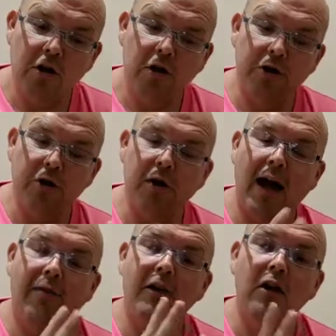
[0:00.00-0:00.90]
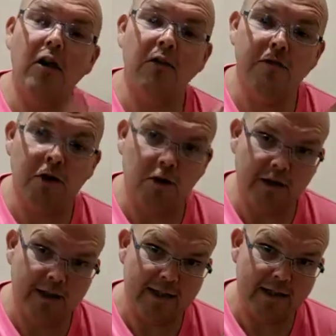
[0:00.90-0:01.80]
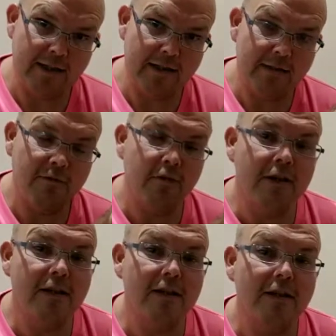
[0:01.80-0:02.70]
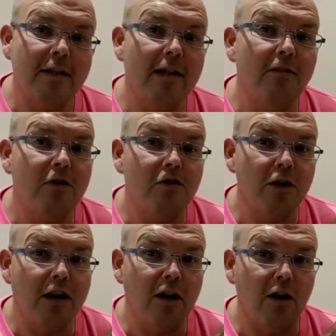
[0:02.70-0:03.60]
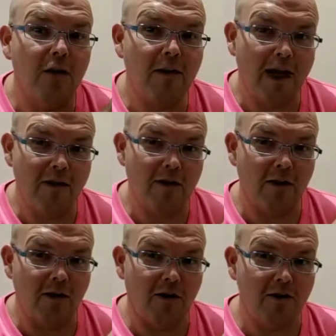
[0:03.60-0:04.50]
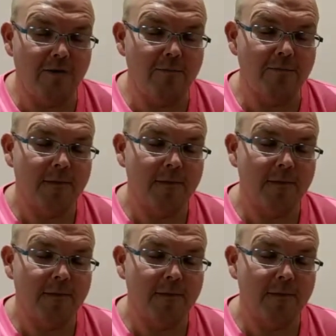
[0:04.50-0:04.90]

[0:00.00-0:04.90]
or you have a lot of toxins, for instance, if you drink a lot of alcohol,